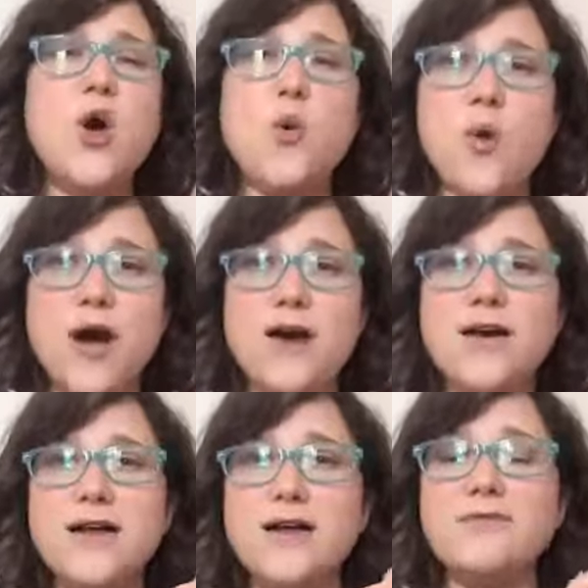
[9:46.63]
Well,
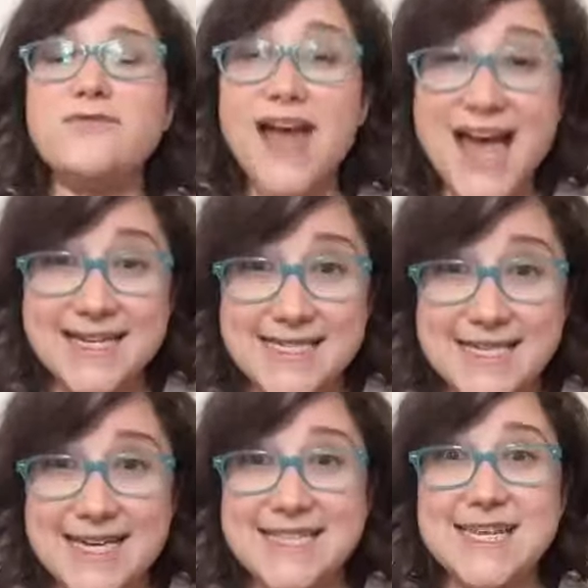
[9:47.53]
flax
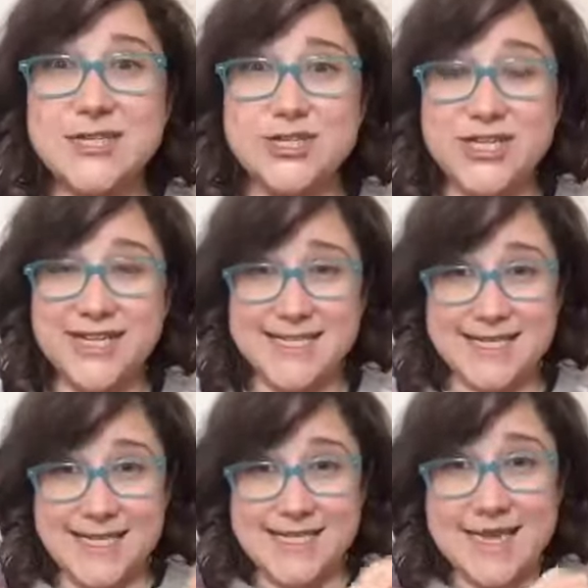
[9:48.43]
seeds and chia
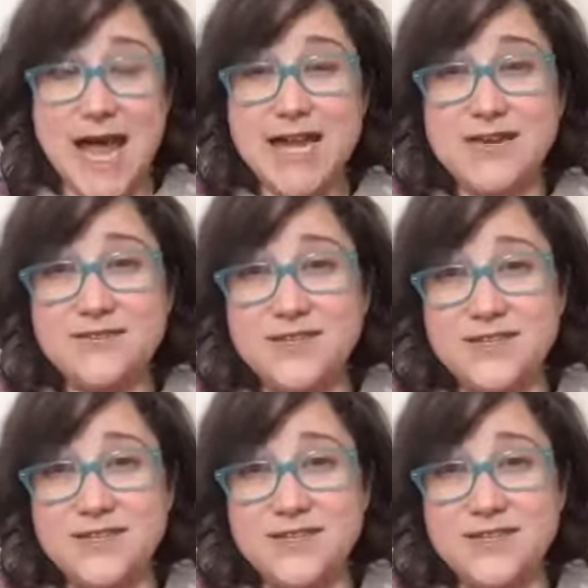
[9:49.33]
seeds kind of